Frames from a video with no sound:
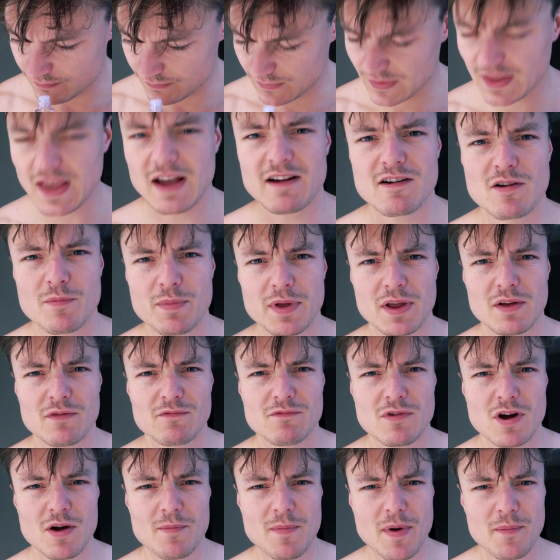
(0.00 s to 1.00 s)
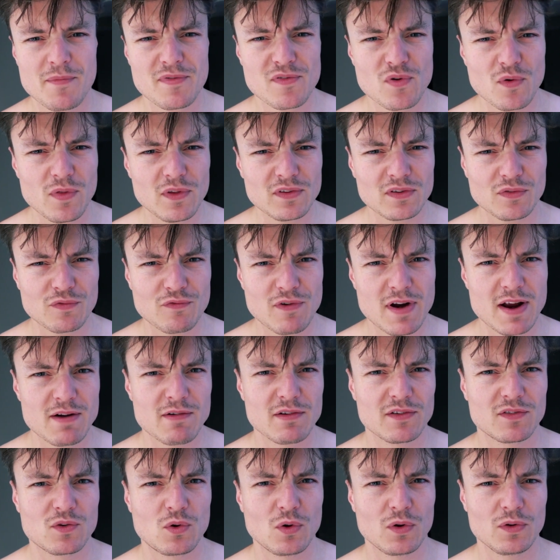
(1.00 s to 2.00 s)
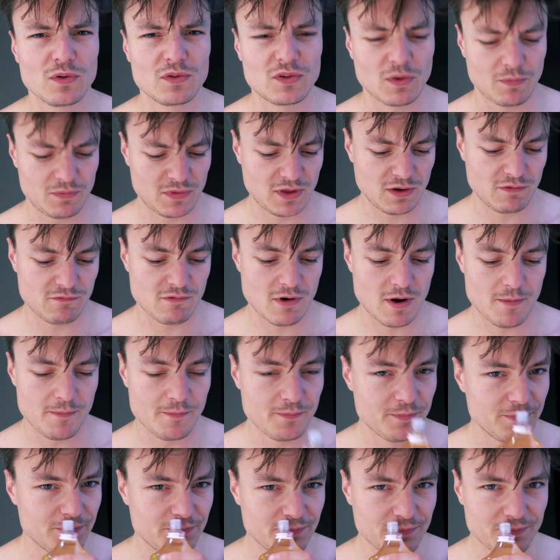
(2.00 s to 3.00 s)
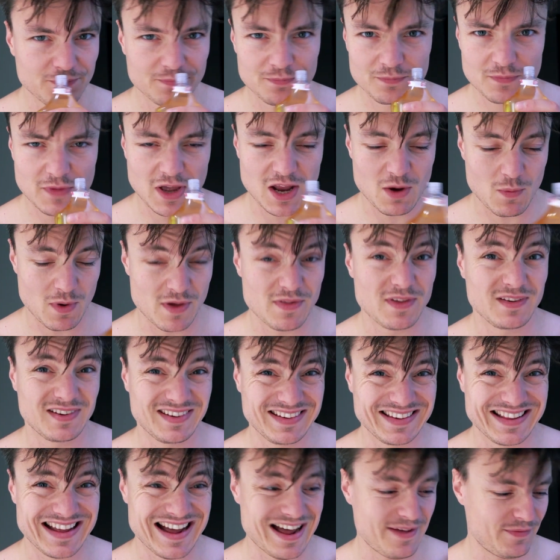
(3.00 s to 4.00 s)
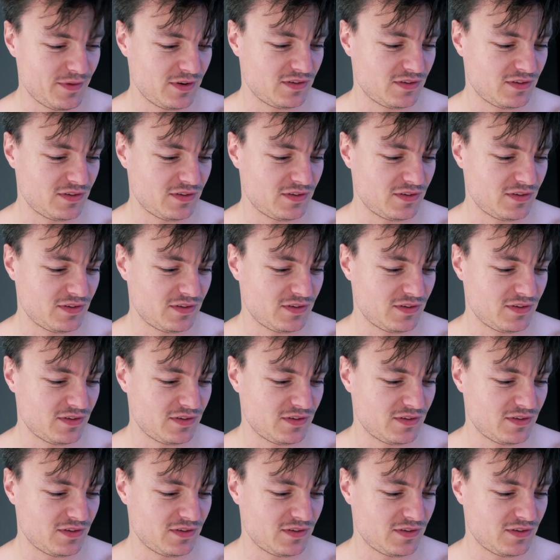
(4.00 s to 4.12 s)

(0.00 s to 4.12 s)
Caribbean rum. I'm sure there's a fragrance called something rum. Anyway, this is that.